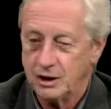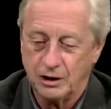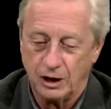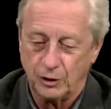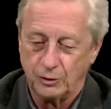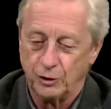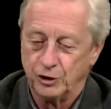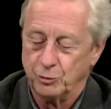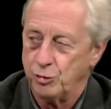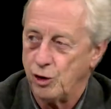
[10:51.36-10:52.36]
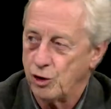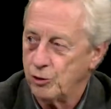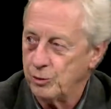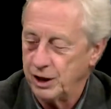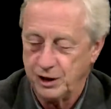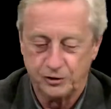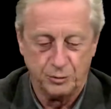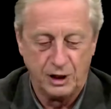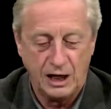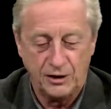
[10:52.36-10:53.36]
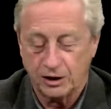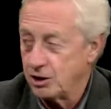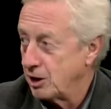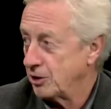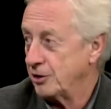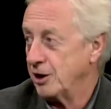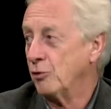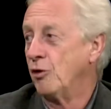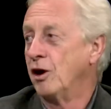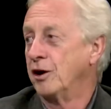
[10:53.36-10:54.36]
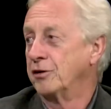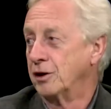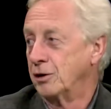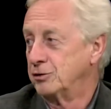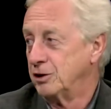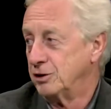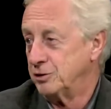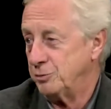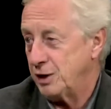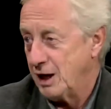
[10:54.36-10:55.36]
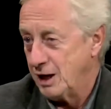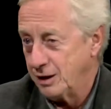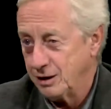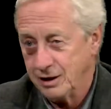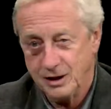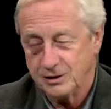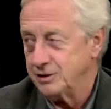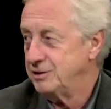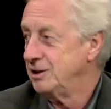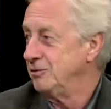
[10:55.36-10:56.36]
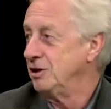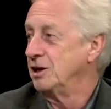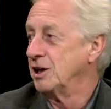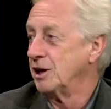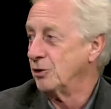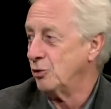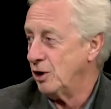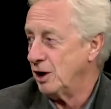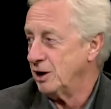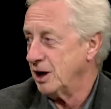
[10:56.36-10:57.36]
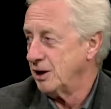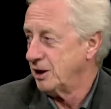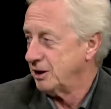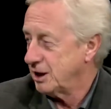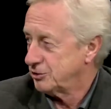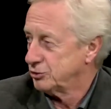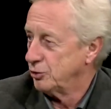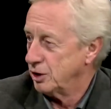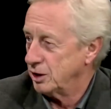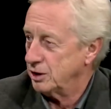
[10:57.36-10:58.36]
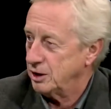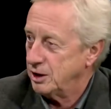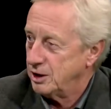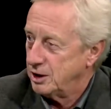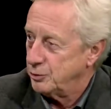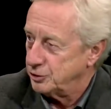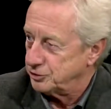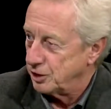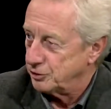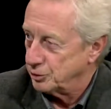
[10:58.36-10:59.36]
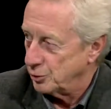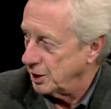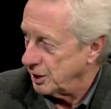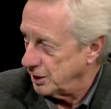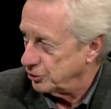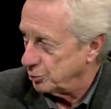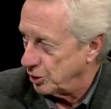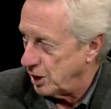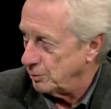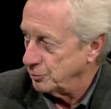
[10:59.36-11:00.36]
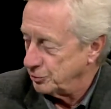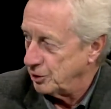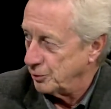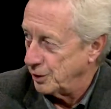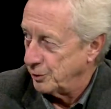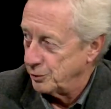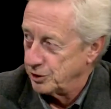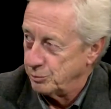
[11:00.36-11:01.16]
I'm going to borrow money to buy the car that I want, or to buy the TV that I want. And I think that's where we start to run into problems already with the